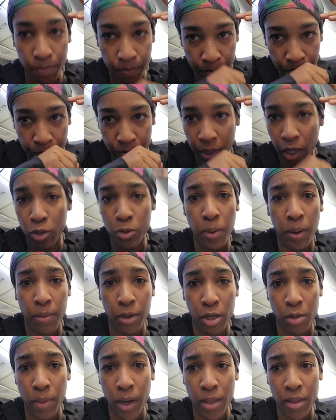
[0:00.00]
I was
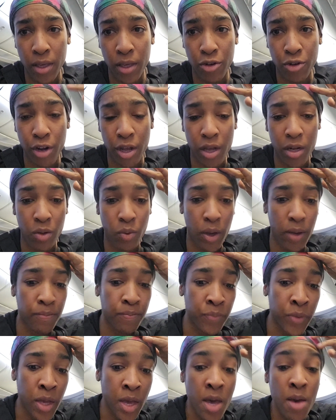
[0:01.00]
probably going to buy the internet anyway,
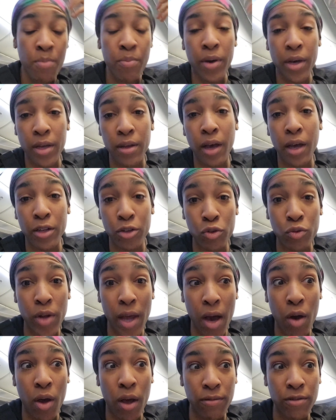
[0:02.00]
but I do
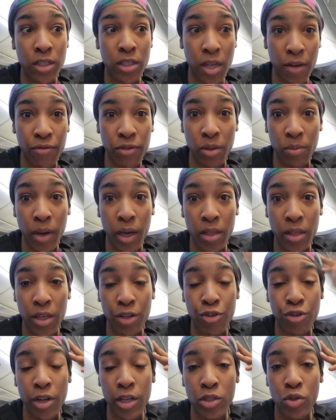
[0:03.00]
now have to definitely buy the
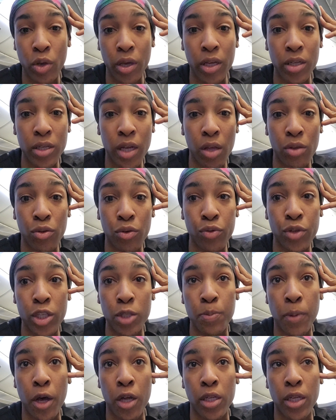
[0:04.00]
internet so I can download
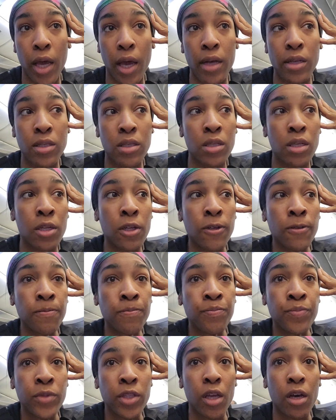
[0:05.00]
these podcasts,
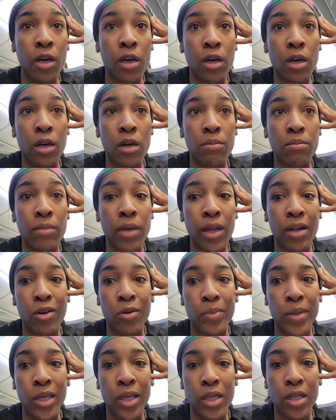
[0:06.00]
and
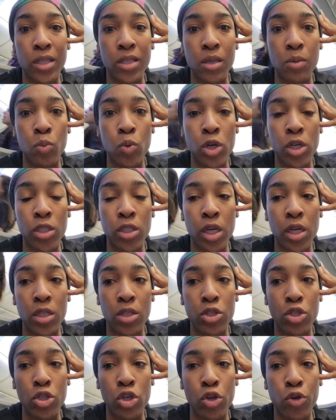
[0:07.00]
I'll be getting some work
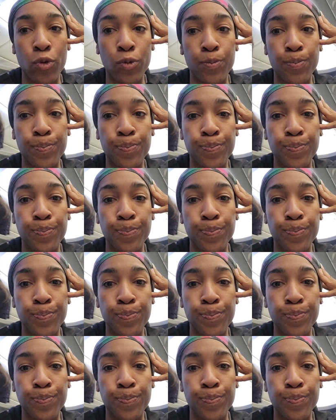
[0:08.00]
done. So